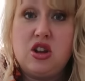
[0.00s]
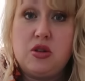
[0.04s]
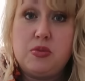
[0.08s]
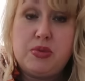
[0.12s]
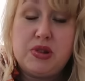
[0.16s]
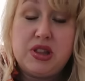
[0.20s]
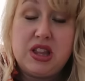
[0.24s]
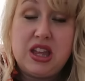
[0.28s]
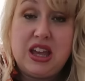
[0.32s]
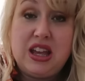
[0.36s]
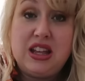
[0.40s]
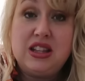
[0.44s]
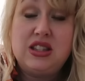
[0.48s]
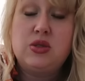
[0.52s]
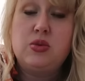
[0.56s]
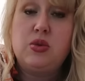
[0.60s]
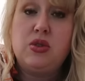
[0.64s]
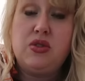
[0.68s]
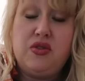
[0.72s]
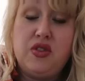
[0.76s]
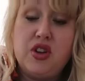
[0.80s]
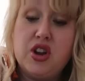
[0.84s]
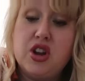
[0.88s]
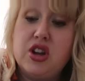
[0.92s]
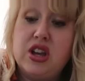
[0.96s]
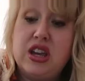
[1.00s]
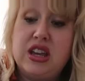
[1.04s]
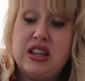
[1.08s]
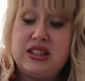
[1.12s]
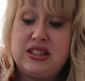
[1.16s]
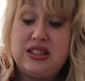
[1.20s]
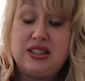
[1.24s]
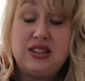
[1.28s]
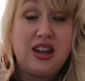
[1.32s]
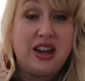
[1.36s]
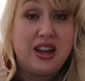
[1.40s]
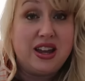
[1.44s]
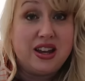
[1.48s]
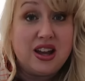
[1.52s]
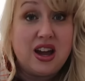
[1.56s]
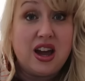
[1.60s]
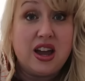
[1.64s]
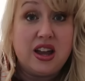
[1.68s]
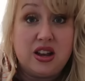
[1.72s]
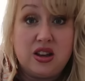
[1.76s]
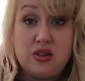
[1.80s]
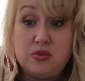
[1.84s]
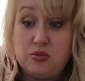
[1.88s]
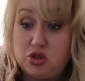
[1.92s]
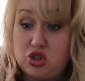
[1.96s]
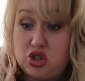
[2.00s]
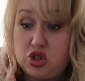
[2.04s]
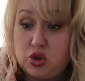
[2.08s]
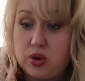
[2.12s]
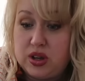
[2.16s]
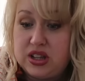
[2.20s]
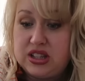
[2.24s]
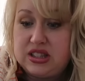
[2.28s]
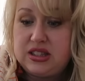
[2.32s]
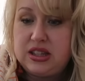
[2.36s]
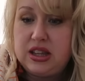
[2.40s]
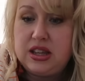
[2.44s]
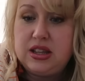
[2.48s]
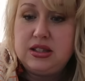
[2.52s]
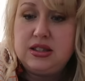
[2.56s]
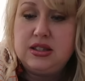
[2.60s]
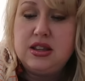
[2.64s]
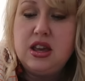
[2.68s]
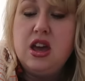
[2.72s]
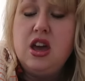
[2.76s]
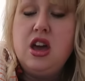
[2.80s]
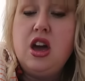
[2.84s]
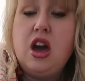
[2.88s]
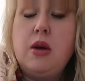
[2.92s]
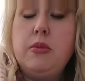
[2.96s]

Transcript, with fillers: their plates with various side item choices.